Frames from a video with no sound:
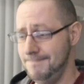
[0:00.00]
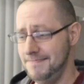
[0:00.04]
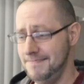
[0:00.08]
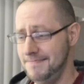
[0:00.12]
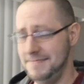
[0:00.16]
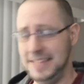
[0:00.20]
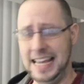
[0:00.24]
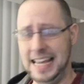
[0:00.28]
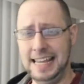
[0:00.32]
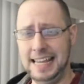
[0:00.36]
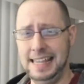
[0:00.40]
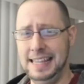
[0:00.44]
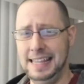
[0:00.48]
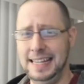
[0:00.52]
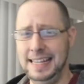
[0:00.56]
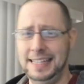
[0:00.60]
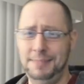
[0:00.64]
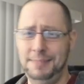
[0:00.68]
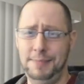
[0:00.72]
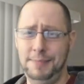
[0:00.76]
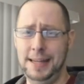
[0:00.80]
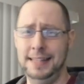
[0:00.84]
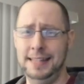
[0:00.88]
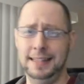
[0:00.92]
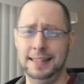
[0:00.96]
That's
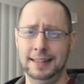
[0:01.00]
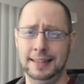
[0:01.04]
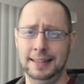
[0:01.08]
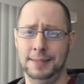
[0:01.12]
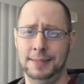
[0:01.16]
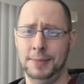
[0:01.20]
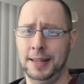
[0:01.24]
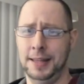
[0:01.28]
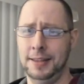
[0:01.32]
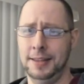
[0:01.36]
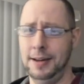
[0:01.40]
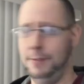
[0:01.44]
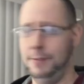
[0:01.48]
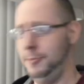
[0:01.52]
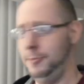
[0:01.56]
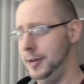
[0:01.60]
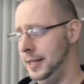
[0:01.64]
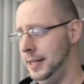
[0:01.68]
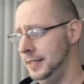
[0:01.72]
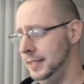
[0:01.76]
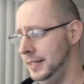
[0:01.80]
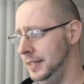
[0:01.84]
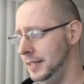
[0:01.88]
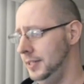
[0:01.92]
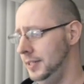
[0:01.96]
basically my thought
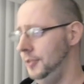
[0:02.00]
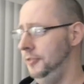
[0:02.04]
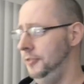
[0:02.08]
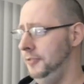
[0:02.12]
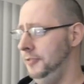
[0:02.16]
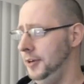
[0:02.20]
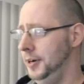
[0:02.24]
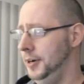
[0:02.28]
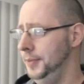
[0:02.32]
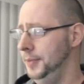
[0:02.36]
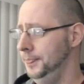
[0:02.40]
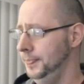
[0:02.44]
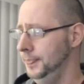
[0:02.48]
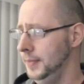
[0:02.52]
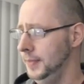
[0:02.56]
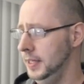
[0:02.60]
process so far.